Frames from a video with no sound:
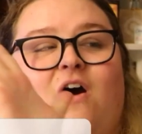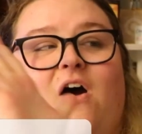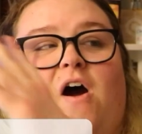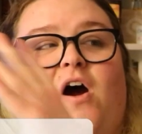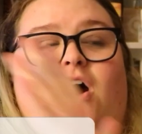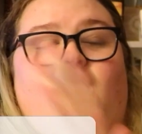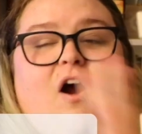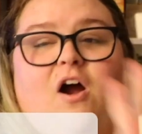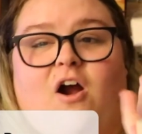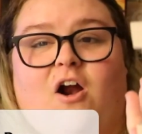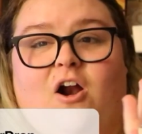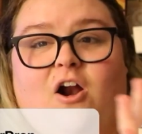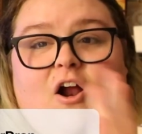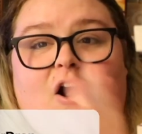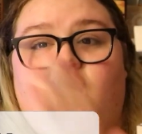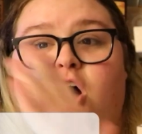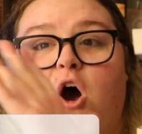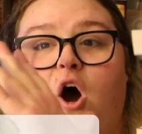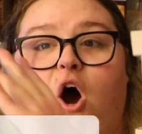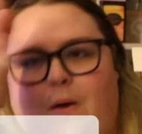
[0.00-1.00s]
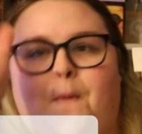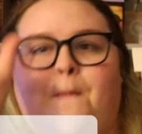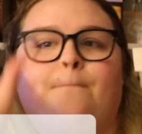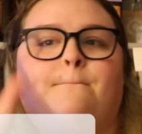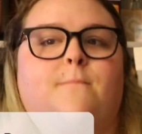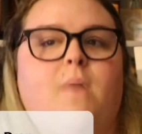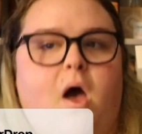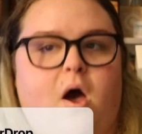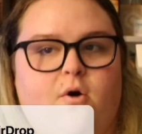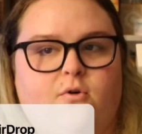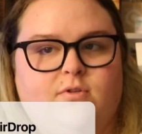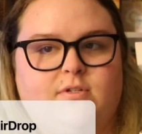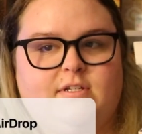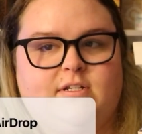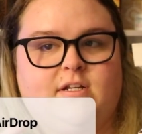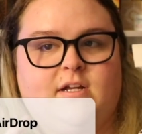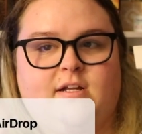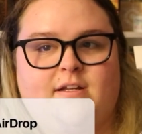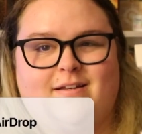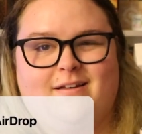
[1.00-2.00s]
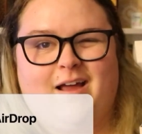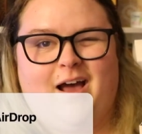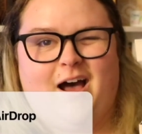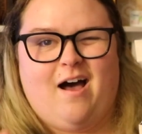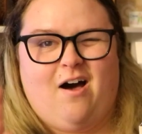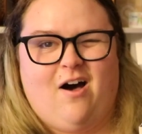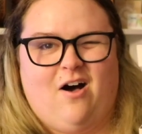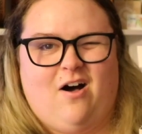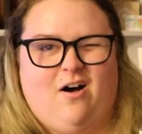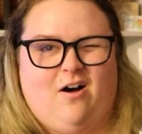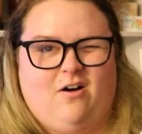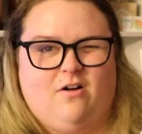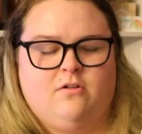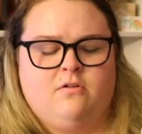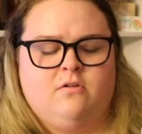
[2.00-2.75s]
are most, not all,